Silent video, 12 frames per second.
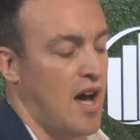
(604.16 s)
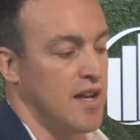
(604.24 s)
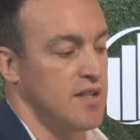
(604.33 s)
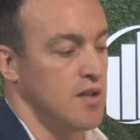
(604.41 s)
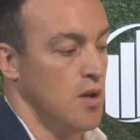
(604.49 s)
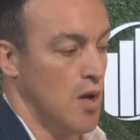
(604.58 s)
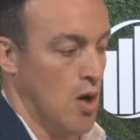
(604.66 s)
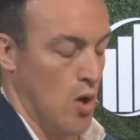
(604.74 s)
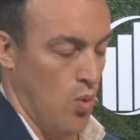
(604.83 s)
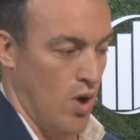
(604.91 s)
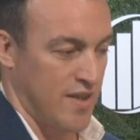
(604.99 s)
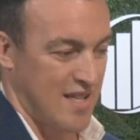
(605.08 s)
And
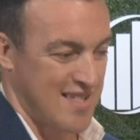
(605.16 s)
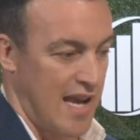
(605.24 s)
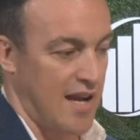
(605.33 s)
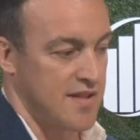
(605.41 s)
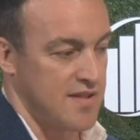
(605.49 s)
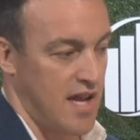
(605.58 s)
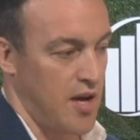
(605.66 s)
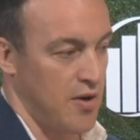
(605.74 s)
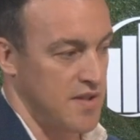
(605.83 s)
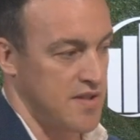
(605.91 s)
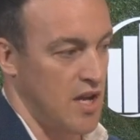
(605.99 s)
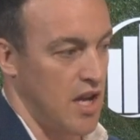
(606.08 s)
what that's led us
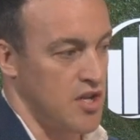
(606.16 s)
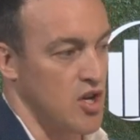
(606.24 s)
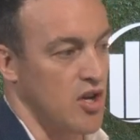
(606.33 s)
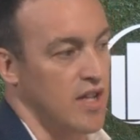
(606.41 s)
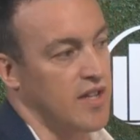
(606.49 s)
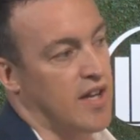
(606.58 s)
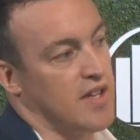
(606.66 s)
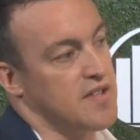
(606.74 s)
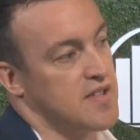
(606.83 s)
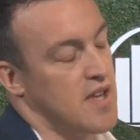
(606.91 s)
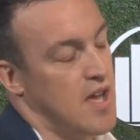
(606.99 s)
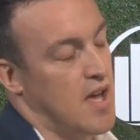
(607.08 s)
down is the, a journey that
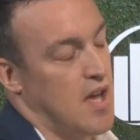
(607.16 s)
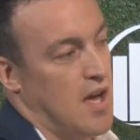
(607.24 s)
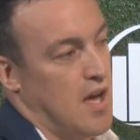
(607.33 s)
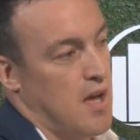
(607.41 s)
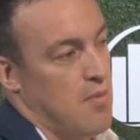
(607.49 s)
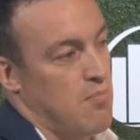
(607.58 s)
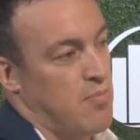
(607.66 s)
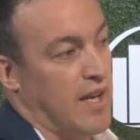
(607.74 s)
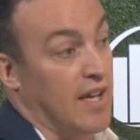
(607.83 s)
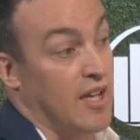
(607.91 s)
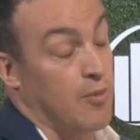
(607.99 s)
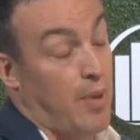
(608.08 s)
is
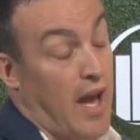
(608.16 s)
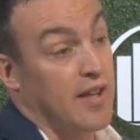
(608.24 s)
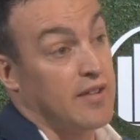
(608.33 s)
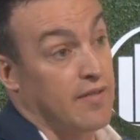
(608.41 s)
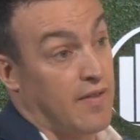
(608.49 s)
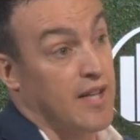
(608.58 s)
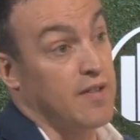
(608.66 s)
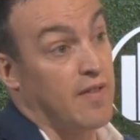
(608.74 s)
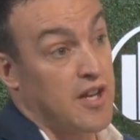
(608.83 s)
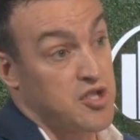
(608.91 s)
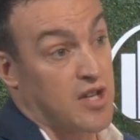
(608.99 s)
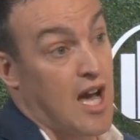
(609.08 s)
being independent of any
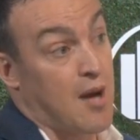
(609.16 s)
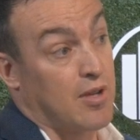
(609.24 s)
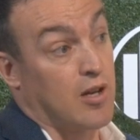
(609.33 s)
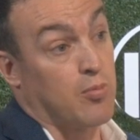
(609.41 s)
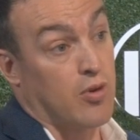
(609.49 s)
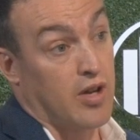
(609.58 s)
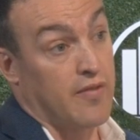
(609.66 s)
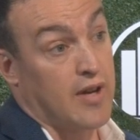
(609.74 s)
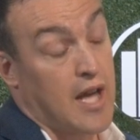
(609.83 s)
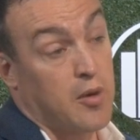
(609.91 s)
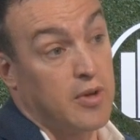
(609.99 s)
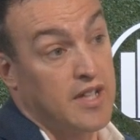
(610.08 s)
venture capital or
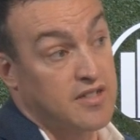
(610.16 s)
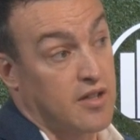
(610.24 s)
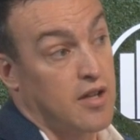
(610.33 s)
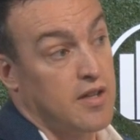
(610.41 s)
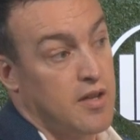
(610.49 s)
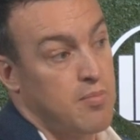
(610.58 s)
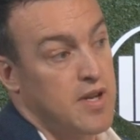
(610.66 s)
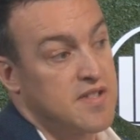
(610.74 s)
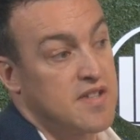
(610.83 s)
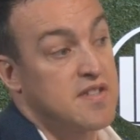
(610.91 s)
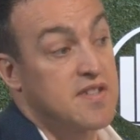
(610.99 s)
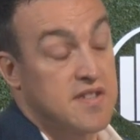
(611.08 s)
private equity. So the the
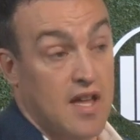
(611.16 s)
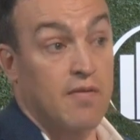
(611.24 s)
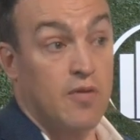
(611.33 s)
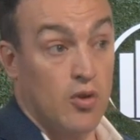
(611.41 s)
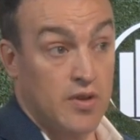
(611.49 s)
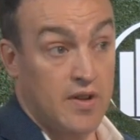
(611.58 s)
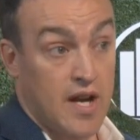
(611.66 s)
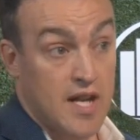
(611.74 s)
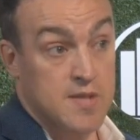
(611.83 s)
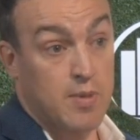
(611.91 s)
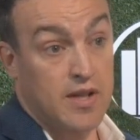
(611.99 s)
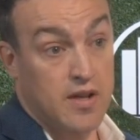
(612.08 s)
business is self funded
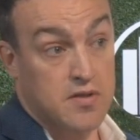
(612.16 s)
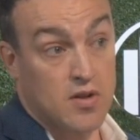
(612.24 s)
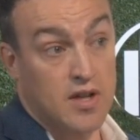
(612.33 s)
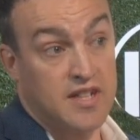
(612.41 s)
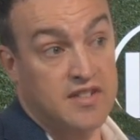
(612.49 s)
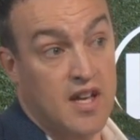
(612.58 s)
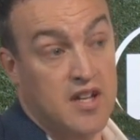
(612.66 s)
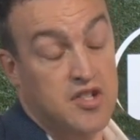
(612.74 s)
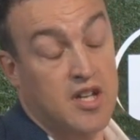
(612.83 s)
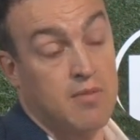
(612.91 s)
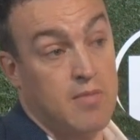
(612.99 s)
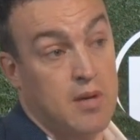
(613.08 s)
and it's been those early
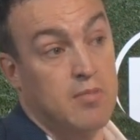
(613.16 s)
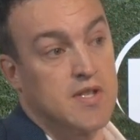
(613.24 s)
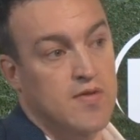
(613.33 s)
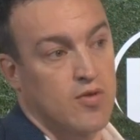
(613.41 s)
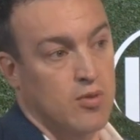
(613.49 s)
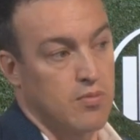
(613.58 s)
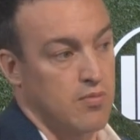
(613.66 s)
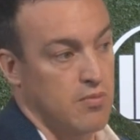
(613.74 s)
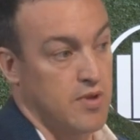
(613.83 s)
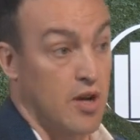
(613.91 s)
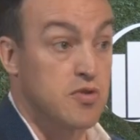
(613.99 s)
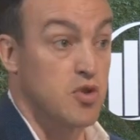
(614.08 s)
stage commitments from
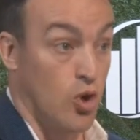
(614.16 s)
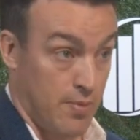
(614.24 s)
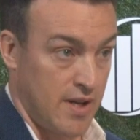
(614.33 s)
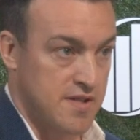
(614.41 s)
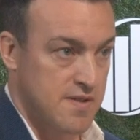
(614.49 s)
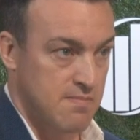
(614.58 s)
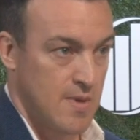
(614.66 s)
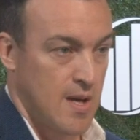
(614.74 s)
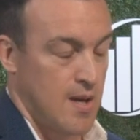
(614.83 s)
those companies